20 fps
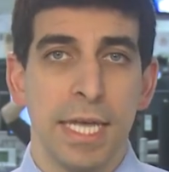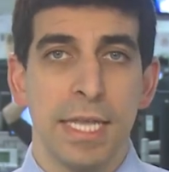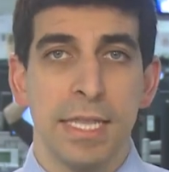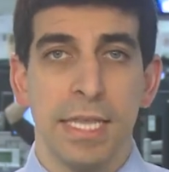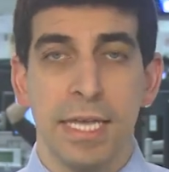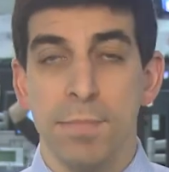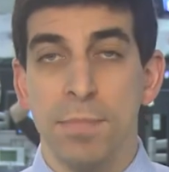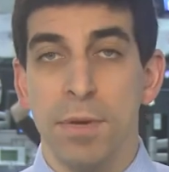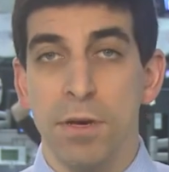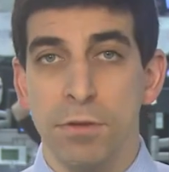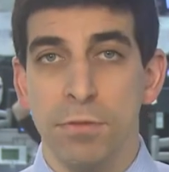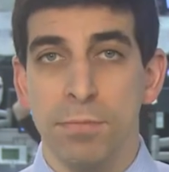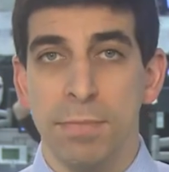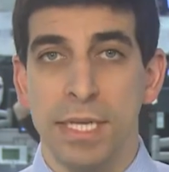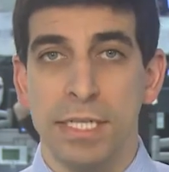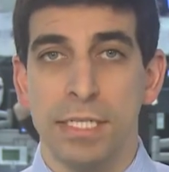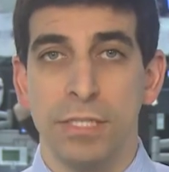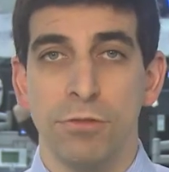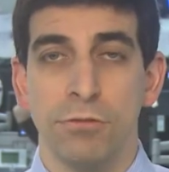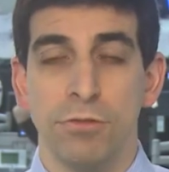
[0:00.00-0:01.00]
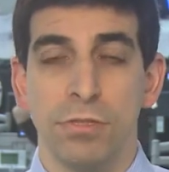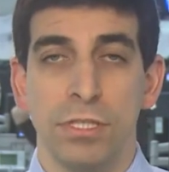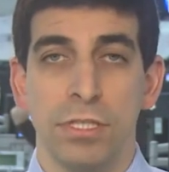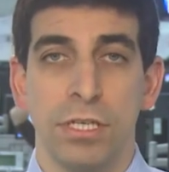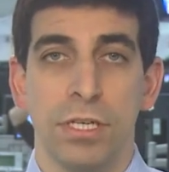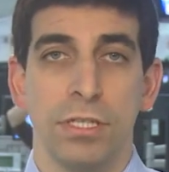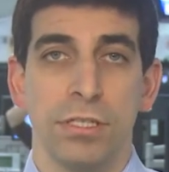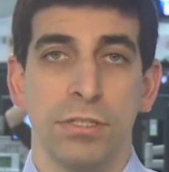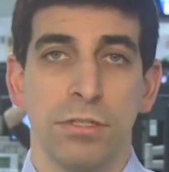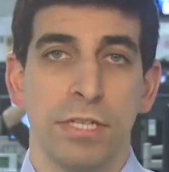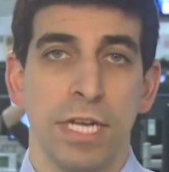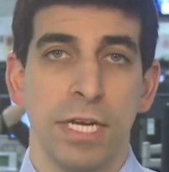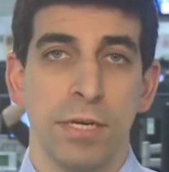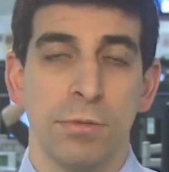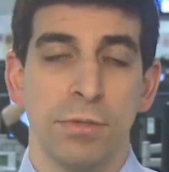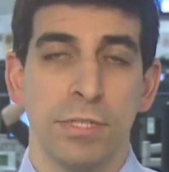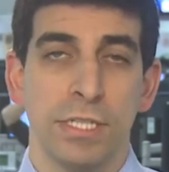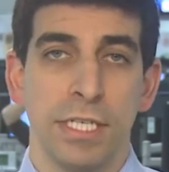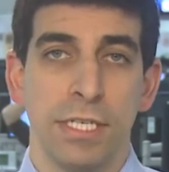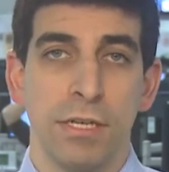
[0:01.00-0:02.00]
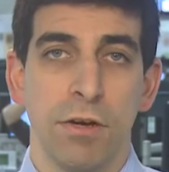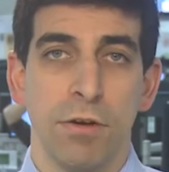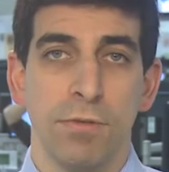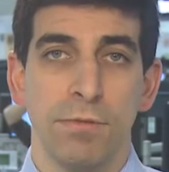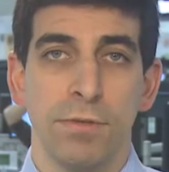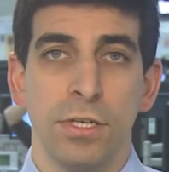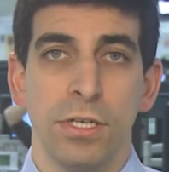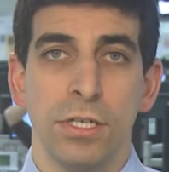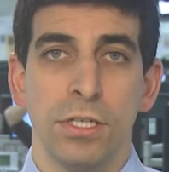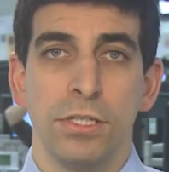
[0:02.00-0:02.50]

they both manage returns on equity of